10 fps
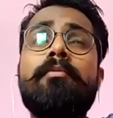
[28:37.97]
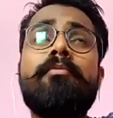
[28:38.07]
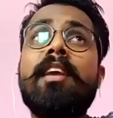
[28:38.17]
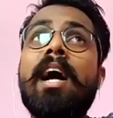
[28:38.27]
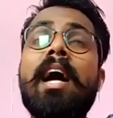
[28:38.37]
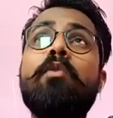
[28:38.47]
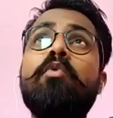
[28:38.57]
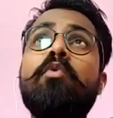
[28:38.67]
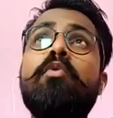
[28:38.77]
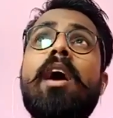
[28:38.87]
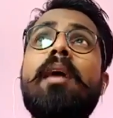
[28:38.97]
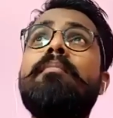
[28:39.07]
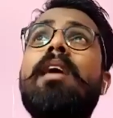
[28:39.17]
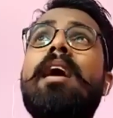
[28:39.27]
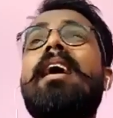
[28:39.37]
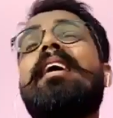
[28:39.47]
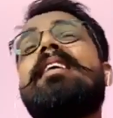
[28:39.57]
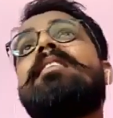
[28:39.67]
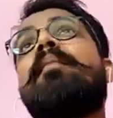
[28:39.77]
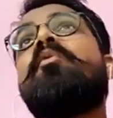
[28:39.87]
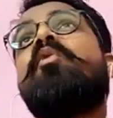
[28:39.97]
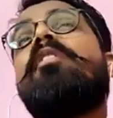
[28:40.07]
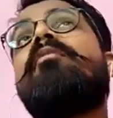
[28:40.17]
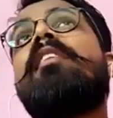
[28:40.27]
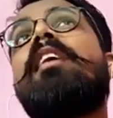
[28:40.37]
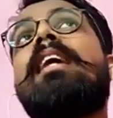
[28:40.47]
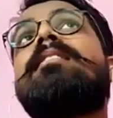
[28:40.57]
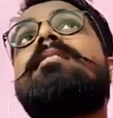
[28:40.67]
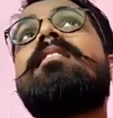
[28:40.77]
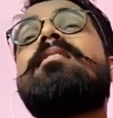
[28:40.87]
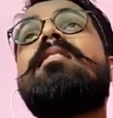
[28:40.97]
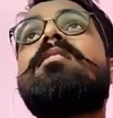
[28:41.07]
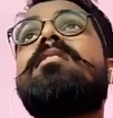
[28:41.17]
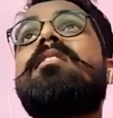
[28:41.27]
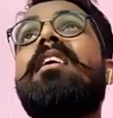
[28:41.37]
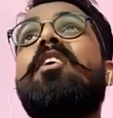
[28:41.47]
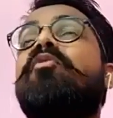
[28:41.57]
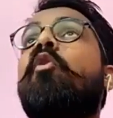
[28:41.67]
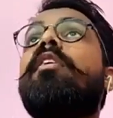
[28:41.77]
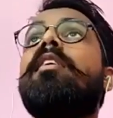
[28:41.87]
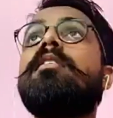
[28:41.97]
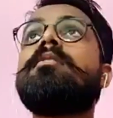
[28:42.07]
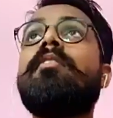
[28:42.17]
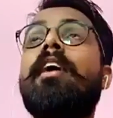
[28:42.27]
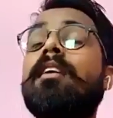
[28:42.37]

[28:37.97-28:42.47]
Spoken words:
I guess I'm doing freelancing since 3 to 4 years, right?